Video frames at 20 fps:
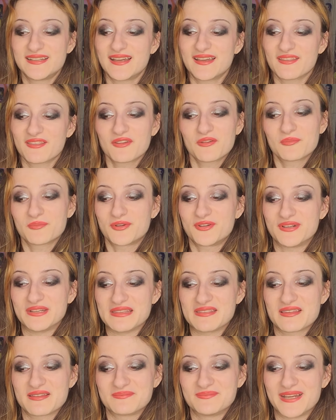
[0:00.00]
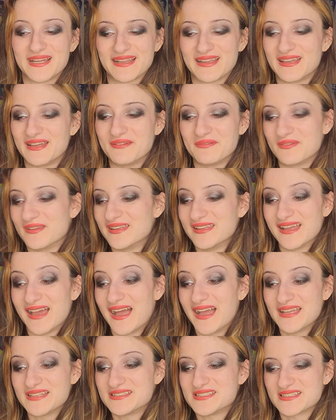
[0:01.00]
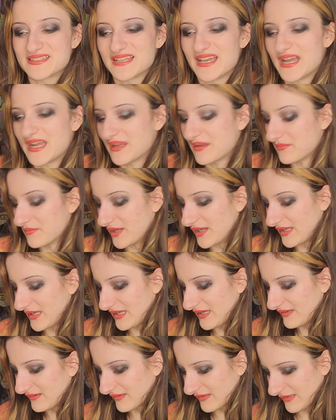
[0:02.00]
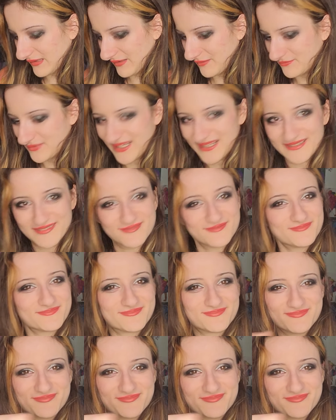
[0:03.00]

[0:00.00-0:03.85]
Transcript: other points in my life, and I am not handling it well.